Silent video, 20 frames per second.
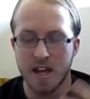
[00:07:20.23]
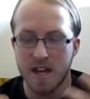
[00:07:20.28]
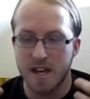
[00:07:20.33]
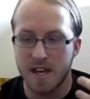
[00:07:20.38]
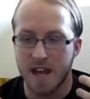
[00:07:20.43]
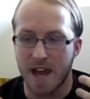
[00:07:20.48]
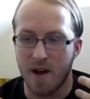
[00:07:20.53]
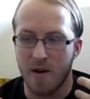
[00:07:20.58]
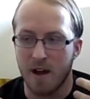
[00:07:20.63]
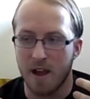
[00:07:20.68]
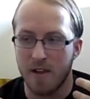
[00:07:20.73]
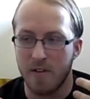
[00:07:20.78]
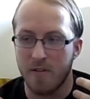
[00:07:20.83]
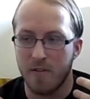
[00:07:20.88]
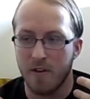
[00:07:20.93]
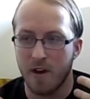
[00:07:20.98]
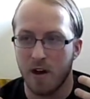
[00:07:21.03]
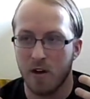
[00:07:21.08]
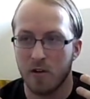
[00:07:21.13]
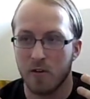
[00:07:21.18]
Now I
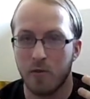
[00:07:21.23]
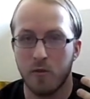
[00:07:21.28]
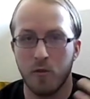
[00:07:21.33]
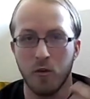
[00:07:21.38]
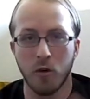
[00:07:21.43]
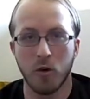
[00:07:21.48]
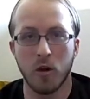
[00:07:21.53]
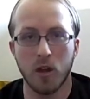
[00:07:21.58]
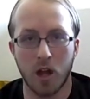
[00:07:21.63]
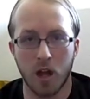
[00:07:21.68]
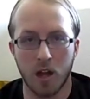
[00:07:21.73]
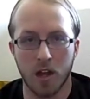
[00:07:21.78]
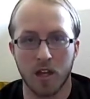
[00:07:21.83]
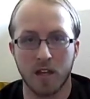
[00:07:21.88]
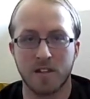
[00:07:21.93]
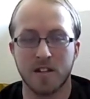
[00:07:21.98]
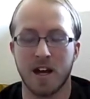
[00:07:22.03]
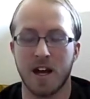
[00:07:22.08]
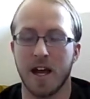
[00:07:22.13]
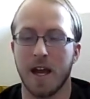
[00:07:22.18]
felt full all the
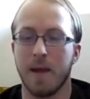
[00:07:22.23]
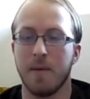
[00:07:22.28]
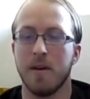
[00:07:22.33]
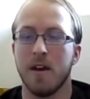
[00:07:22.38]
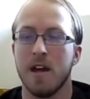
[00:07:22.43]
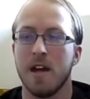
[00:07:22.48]
time.